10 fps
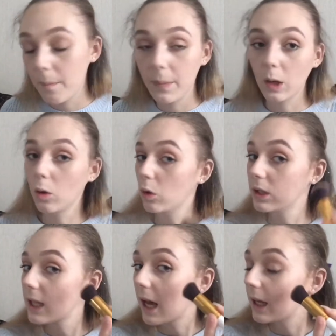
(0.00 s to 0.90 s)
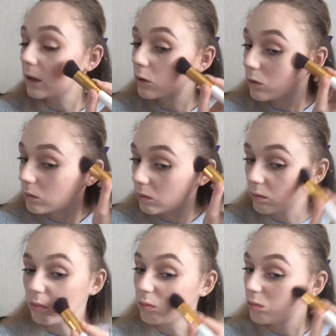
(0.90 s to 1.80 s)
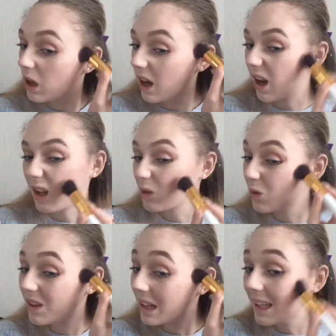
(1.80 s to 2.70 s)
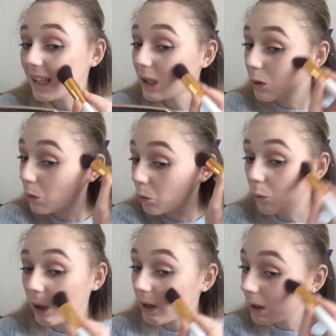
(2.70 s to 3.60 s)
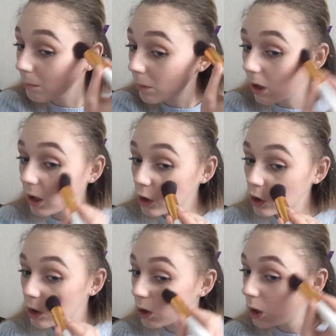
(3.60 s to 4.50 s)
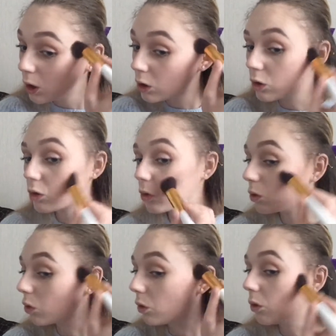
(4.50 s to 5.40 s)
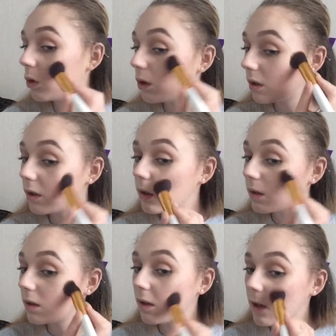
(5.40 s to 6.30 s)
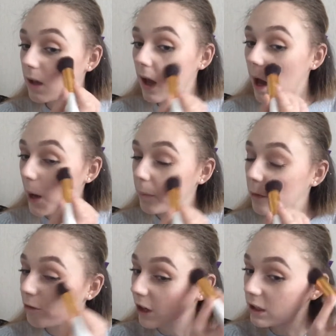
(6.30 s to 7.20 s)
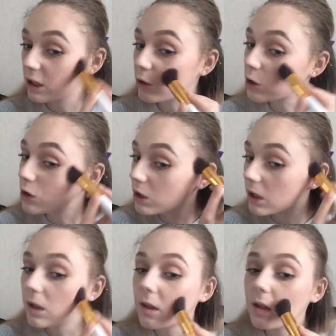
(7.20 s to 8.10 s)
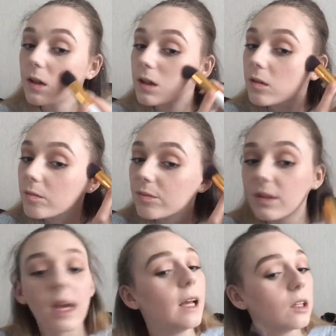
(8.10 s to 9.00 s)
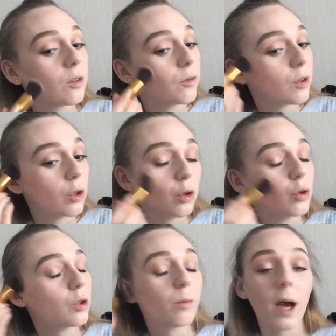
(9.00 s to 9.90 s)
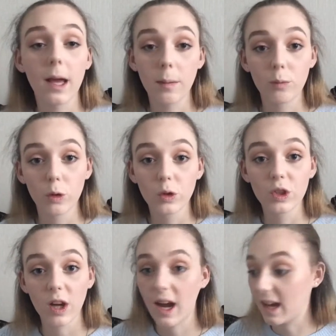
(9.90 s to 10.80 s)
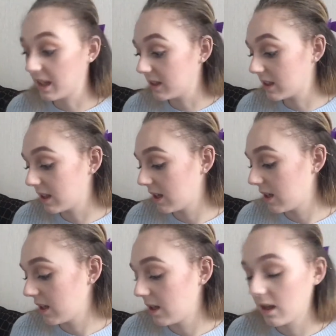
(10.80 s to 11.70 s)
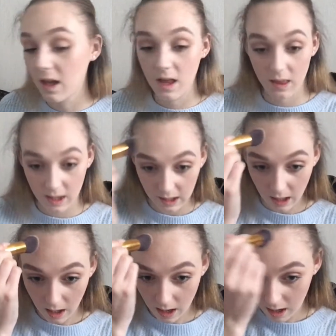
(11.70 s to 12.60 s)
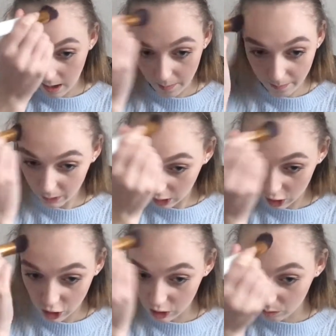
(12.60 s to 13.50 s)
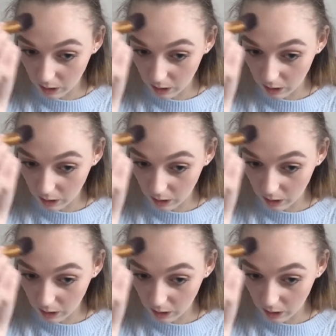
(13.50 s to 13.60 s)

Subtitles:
because I don't like wearing blush. So I prefer to just kind of use my bronzer as like a blush as